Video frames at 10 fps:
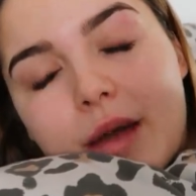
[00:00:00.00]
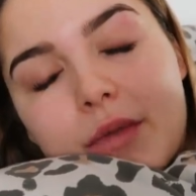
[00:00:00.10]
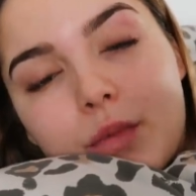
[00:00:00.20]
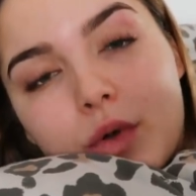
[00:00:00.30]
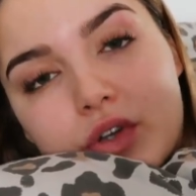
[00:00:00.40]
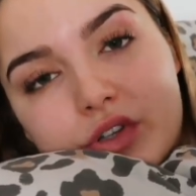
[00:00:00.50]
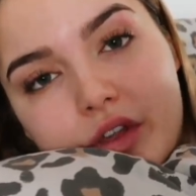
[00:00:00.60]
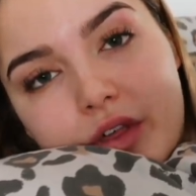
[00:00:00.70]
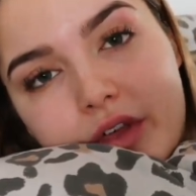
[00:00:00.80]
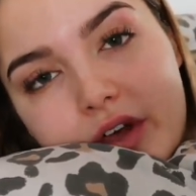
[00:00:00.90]
we watched
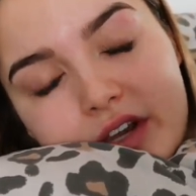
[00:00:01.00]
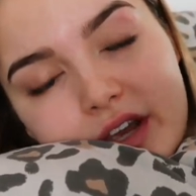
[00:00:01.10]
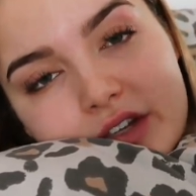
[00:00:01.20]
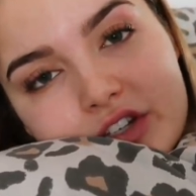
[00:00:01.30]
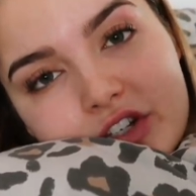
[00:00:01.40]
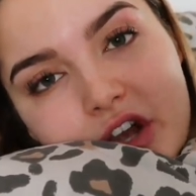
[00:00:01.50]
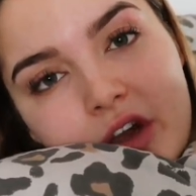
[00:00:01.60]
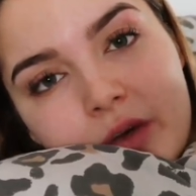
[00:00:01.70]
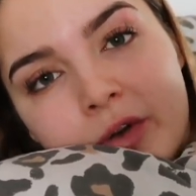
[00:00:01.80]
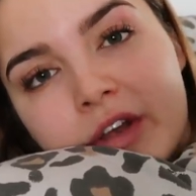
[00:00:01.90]
the third year's
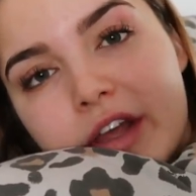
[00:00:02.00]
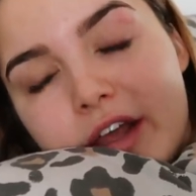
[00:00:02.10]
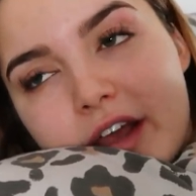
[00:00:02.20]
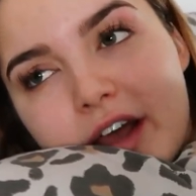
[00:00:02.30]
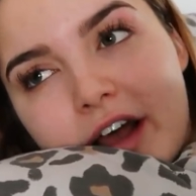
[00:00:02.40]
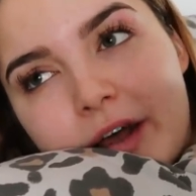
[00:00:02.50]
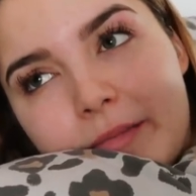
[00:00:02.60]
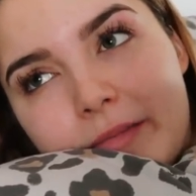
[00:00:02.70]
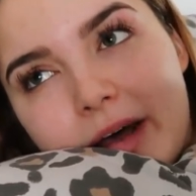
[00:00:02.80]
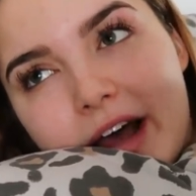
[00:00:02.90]
show,
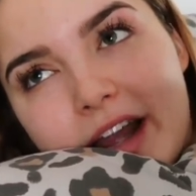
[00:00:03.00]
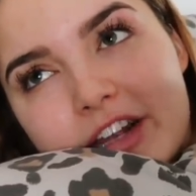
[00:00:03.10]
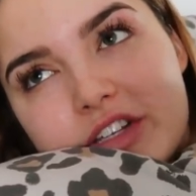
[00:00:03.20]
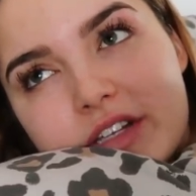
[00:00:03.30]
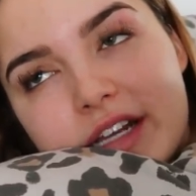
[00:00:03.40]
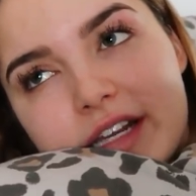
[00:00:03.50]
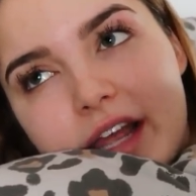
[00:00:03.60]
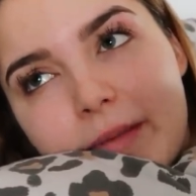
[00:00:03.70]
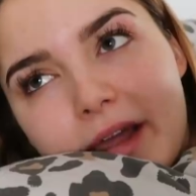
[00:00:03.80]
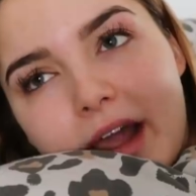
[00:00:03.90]
and I didn't
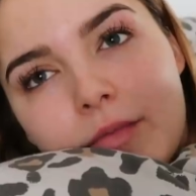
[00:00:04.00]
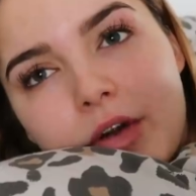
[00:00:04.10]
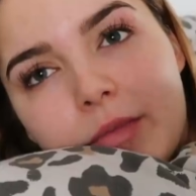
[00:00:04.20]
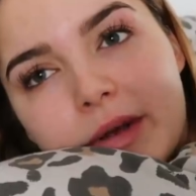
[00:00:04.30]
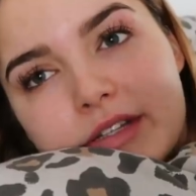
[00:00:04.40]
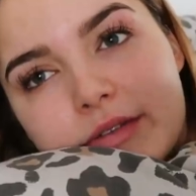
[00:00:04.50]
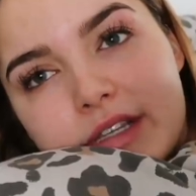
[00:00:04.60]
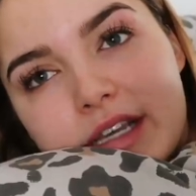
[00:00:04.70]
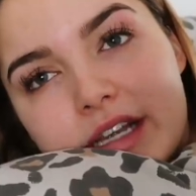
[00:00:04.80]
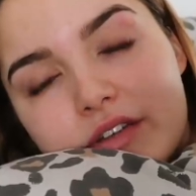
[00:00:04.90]
get my camera out because it
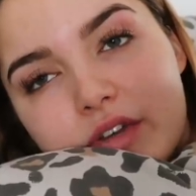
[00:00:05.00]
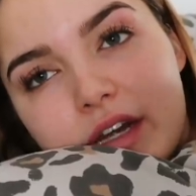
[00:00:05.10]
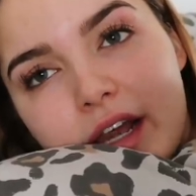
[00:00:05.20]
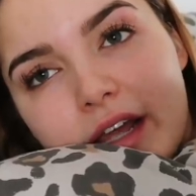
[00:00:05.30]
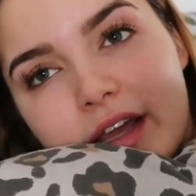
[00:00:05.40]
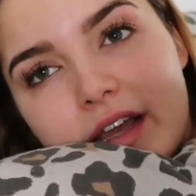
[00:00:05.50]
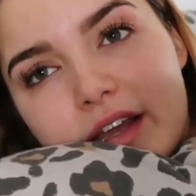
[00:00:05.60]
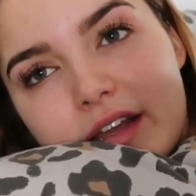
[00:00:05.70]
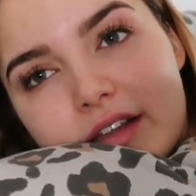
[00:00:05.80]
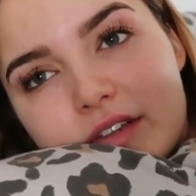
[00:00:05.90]
was literally like
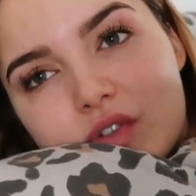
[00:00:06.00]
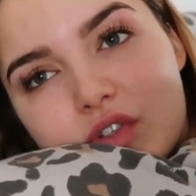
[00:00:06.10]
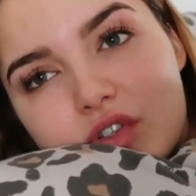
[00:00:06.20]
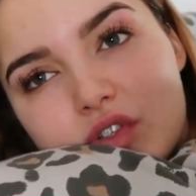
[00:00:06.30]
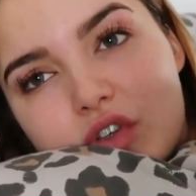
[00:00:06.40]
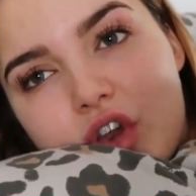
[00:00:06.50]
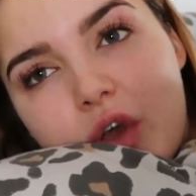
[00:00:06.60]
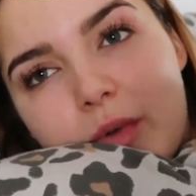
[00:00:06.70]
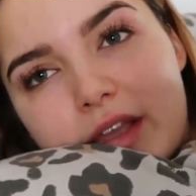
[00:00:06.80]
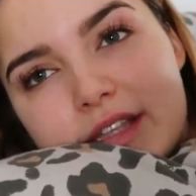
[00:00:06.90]

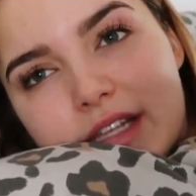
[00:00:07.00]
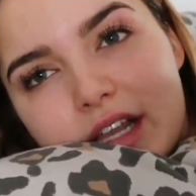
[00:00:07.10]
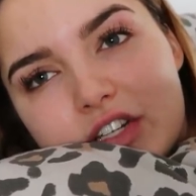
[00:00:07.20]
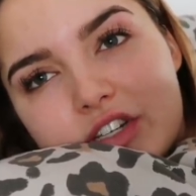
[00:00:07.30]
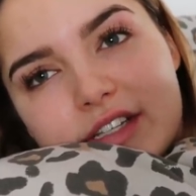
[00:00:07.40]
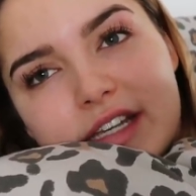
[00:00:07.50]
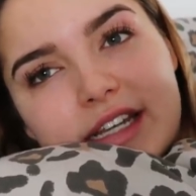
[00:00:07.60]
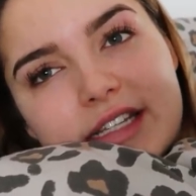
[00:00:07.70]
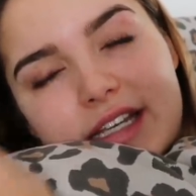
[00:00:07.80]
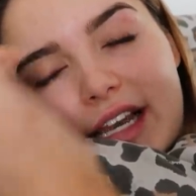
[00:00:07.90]
snowy slash
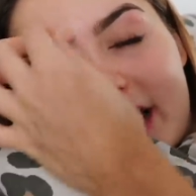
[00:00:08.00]
sleety,